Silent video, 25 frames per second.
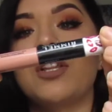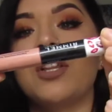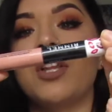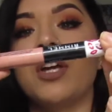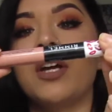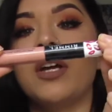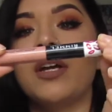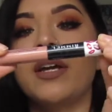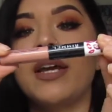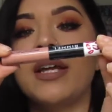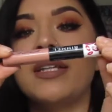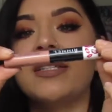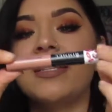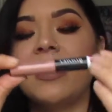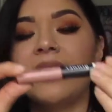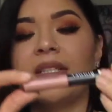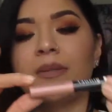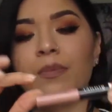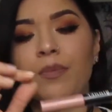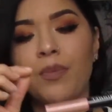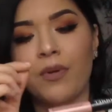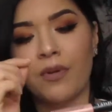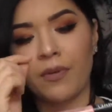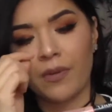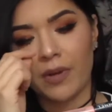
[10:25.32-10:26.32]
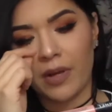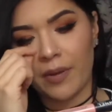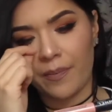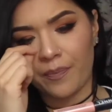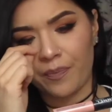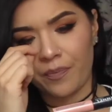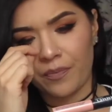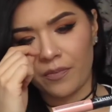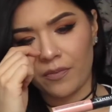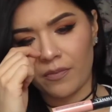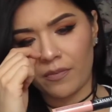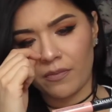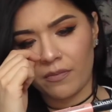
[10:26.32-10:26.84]
look. It says,
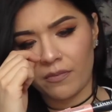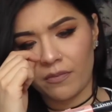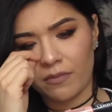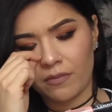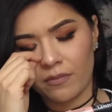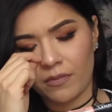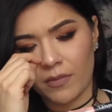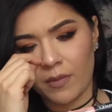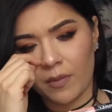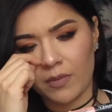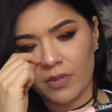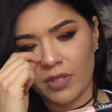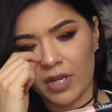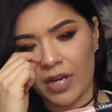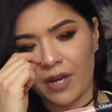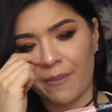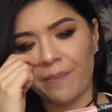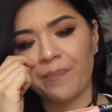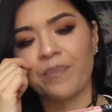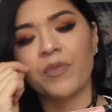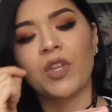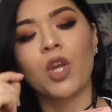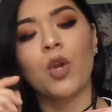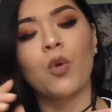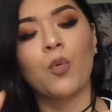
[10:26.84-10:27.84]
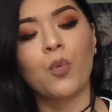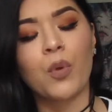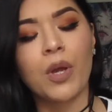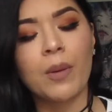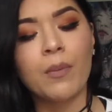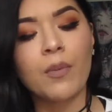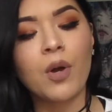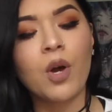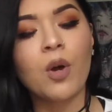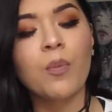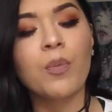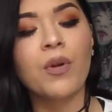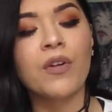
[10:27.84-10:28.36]

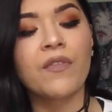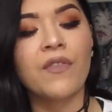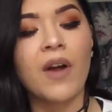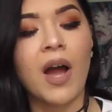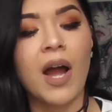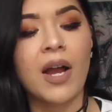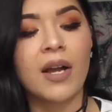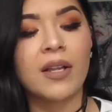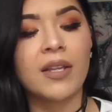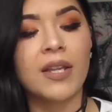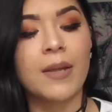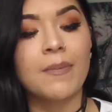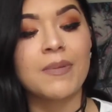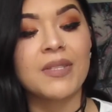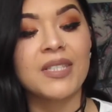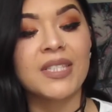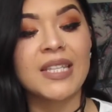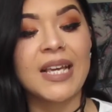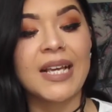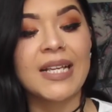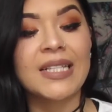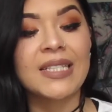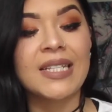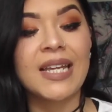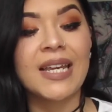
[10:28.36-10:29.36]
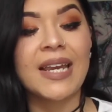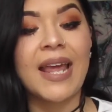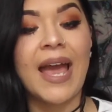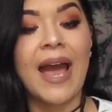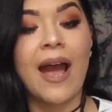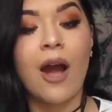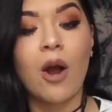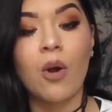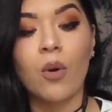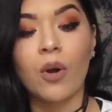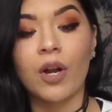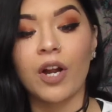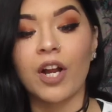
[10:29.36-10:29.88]
Rimmel Provocalips
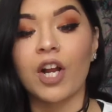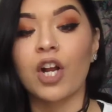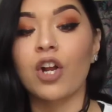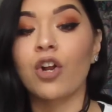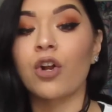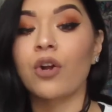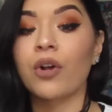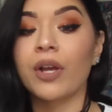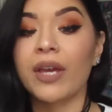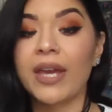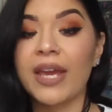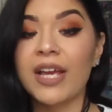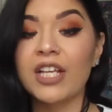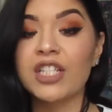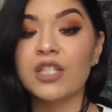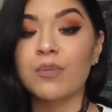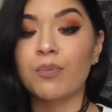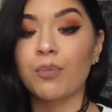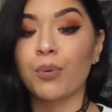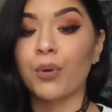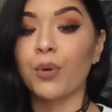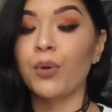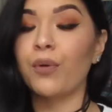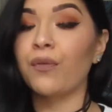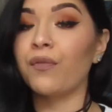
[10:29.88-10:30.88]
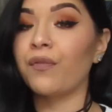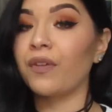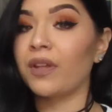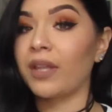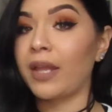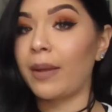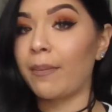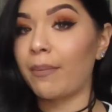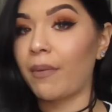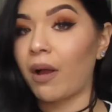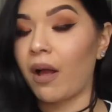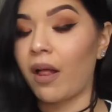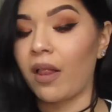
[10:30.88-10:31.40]
16-hour kiss-proof
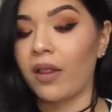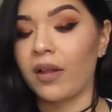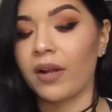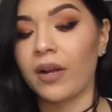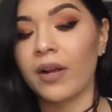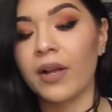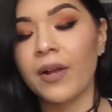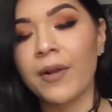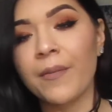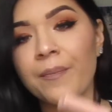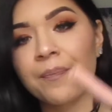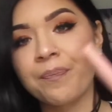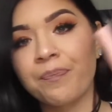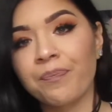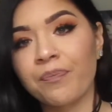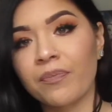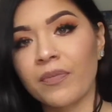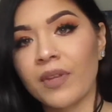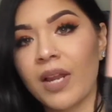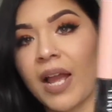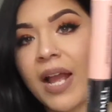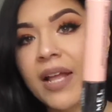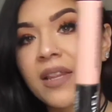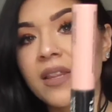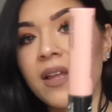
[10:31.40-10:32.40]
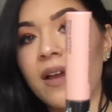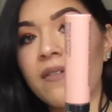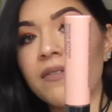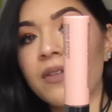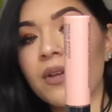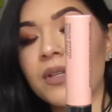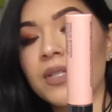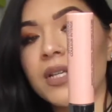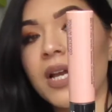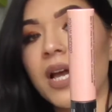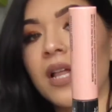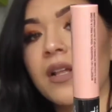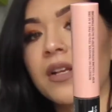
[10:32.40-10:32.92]
lip color. I love
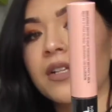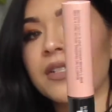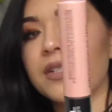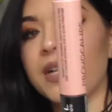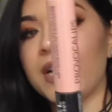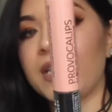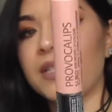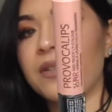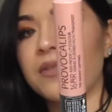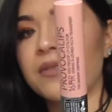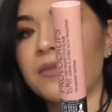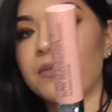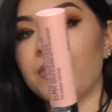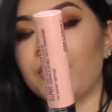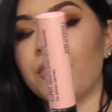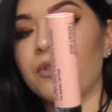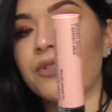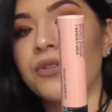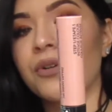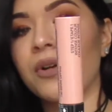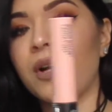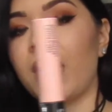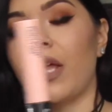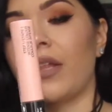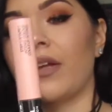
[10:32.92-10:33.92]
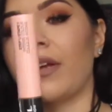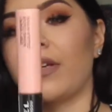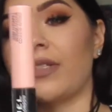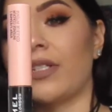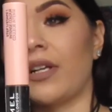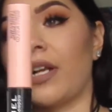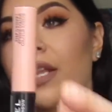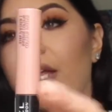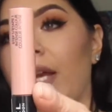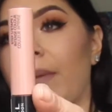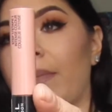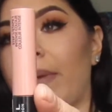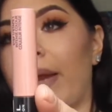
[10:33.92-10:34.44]
those colors, guys. Those neutral colors are
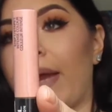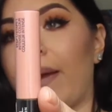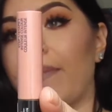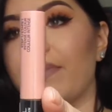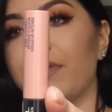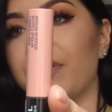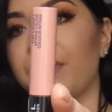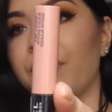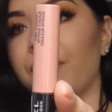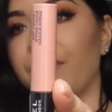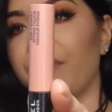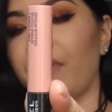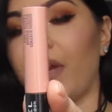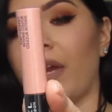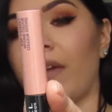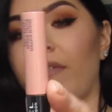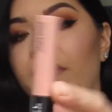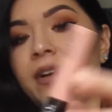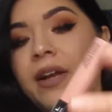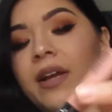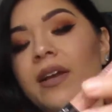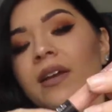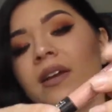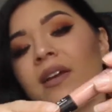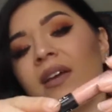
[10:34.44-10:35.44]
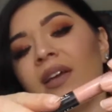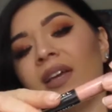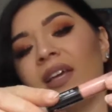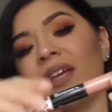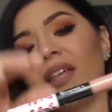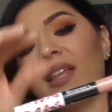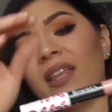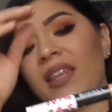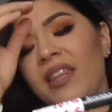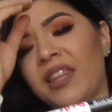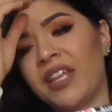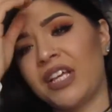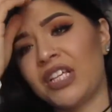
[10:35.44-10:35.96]
like my absolute favorite.
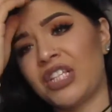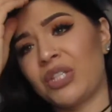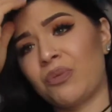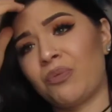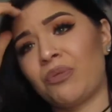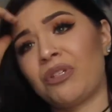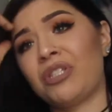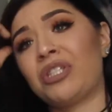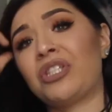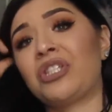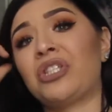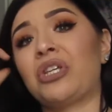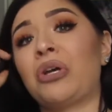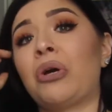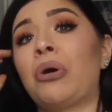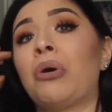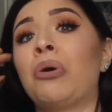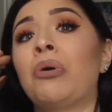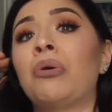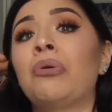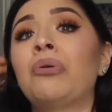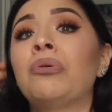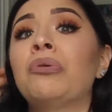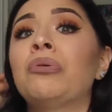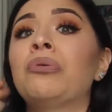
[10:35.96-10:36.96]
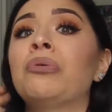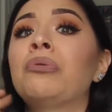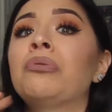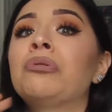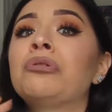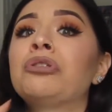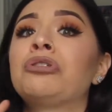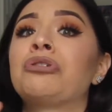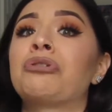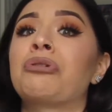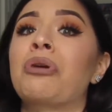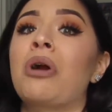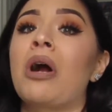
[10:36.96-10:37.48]
This was so
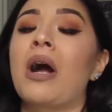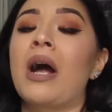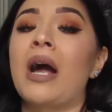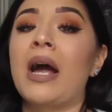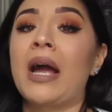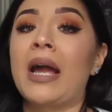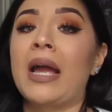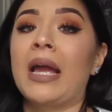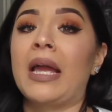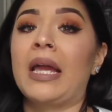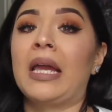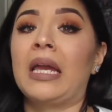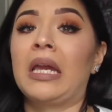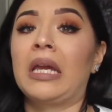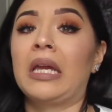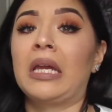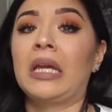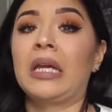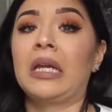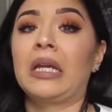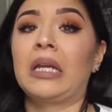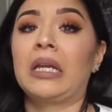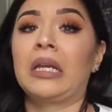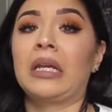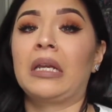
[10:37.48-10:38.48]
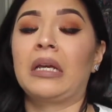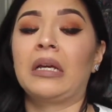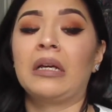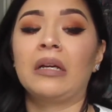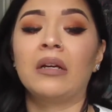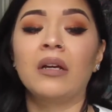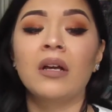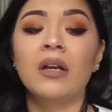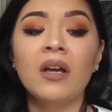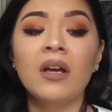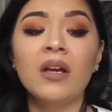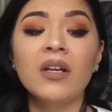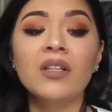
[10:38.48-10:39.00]
drying.
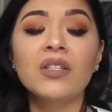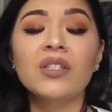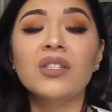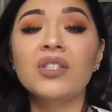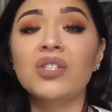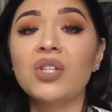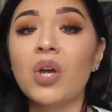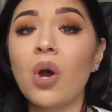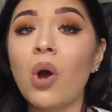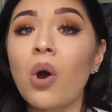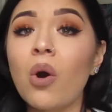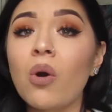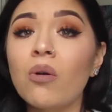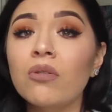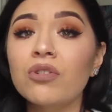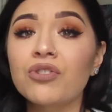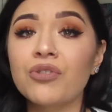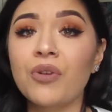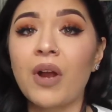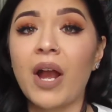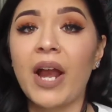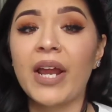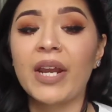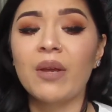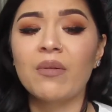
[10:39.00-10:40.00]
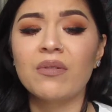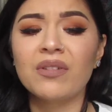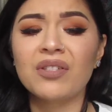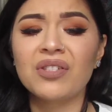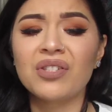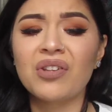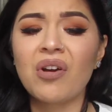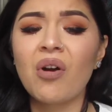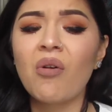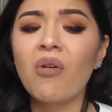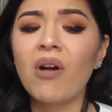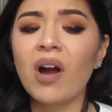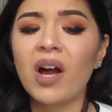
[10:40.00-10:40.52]
So drying. It was
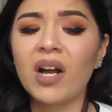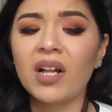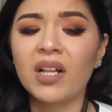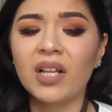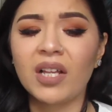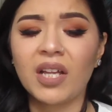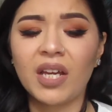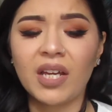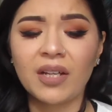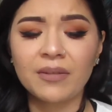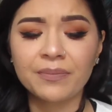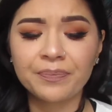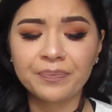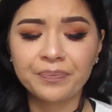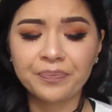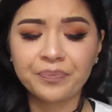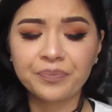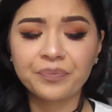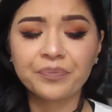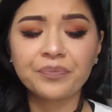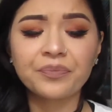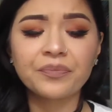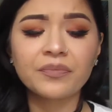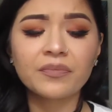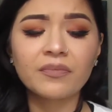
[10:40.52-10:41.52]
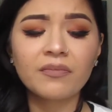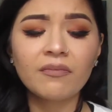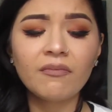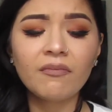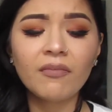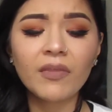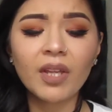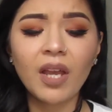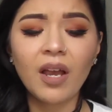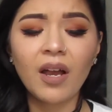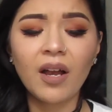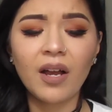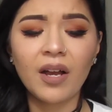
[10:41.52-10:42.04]
so ugly.
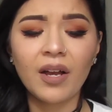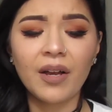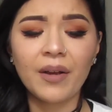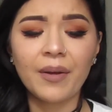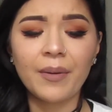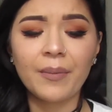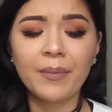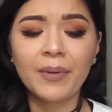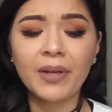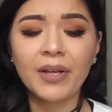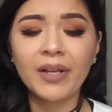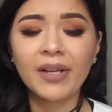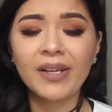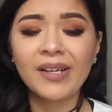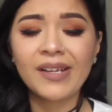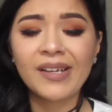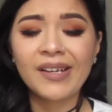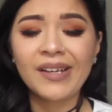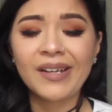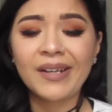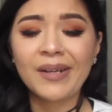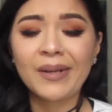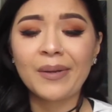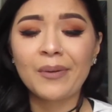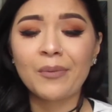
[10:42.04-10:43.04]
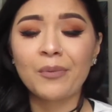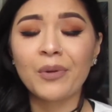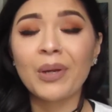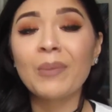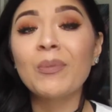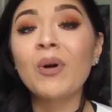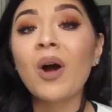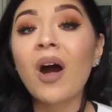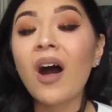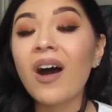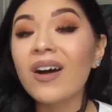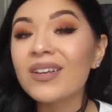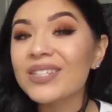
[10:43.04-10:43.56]

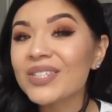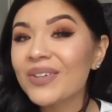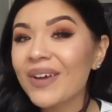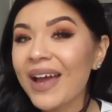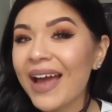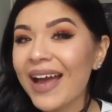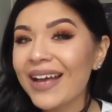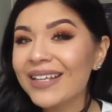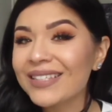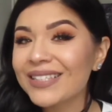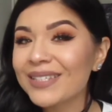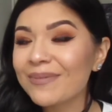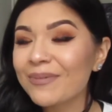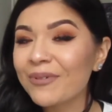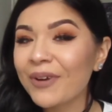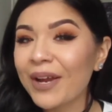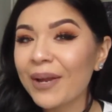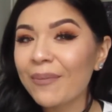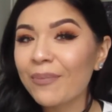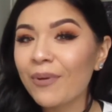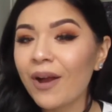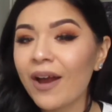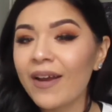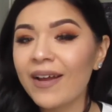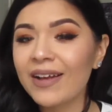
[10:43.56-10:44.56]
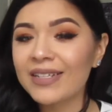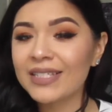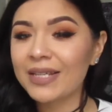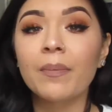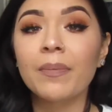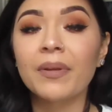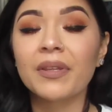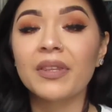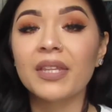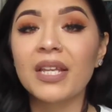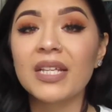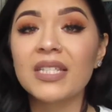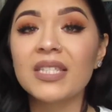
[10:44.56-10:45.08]
Rimmel also has some great products,
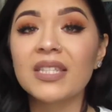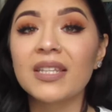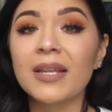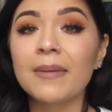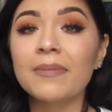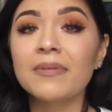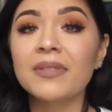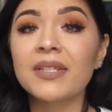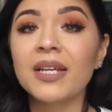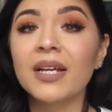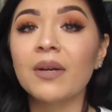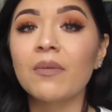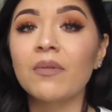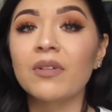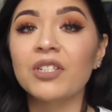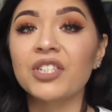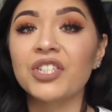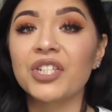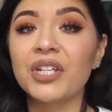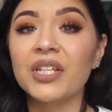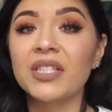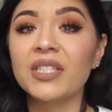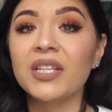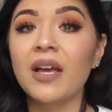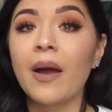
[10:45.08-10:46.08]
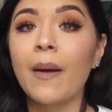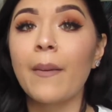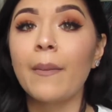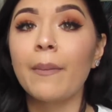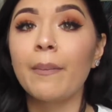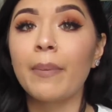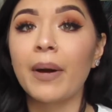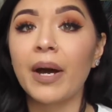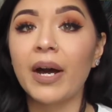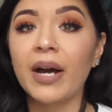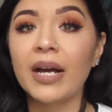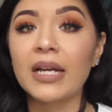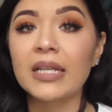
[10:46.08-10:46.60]
but this lipstick was just a
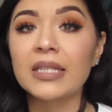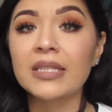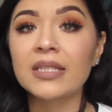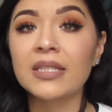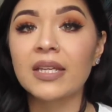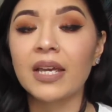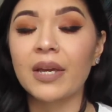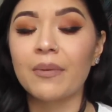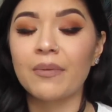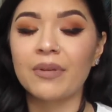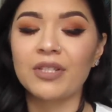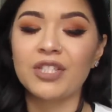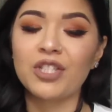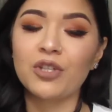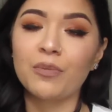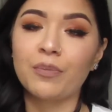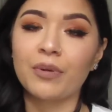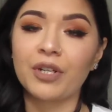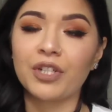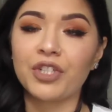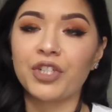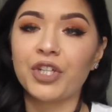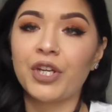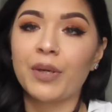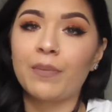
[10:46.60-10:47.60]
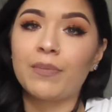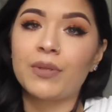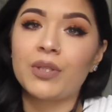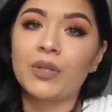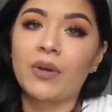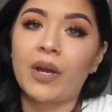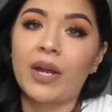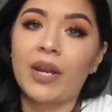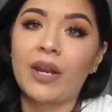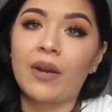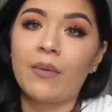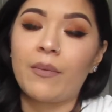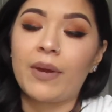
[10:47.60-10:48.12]
bust. It was super cheap, so
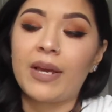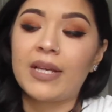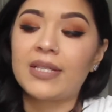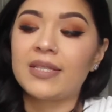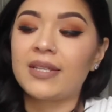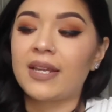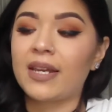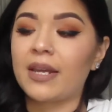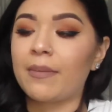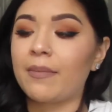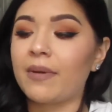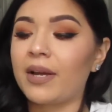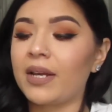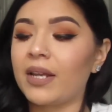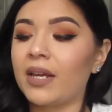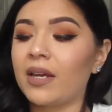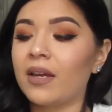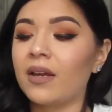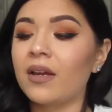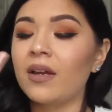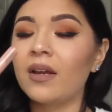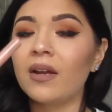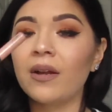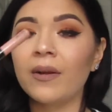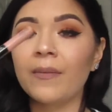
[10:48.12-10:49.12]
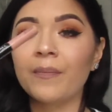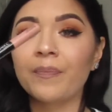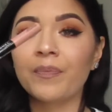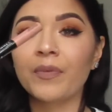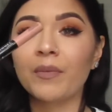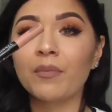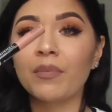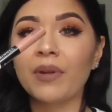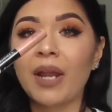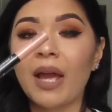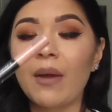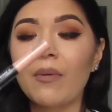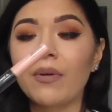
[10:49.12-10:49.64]
I didn't waste any money.
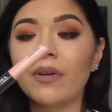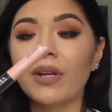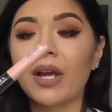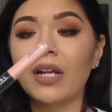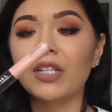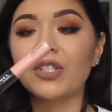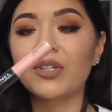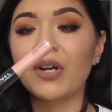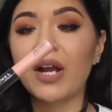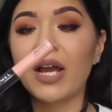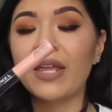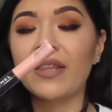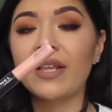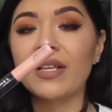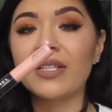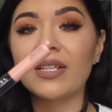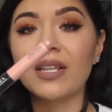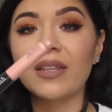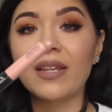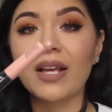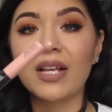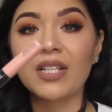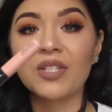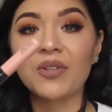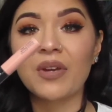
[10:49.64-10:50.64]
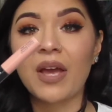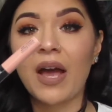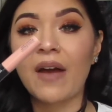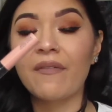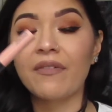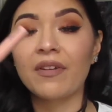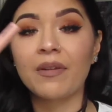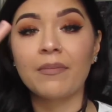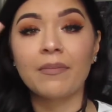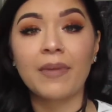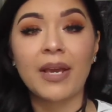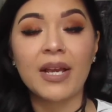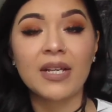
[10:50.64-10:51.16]
But I would not try this unless you have
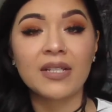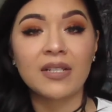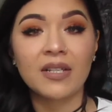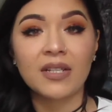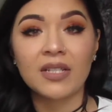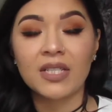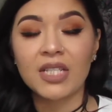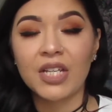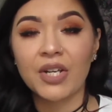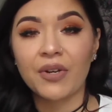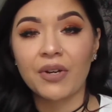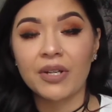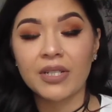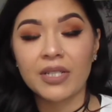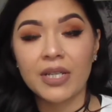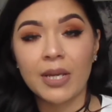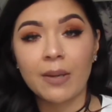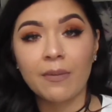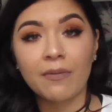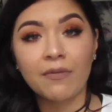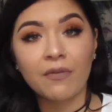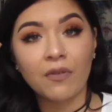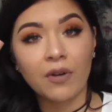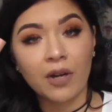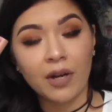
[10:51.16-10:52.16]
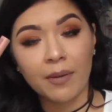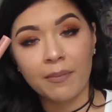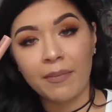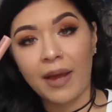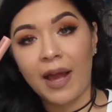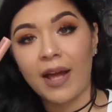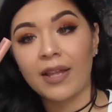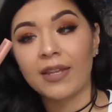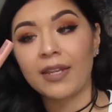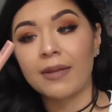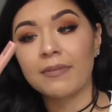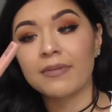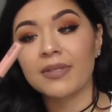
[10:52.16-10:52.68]
an amazing secret tip for
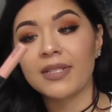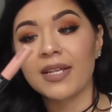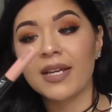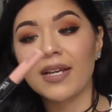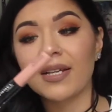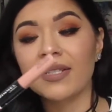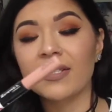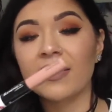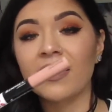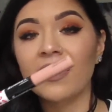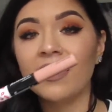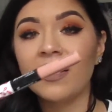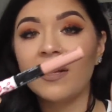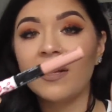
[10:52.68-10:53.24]
matte lipsticks.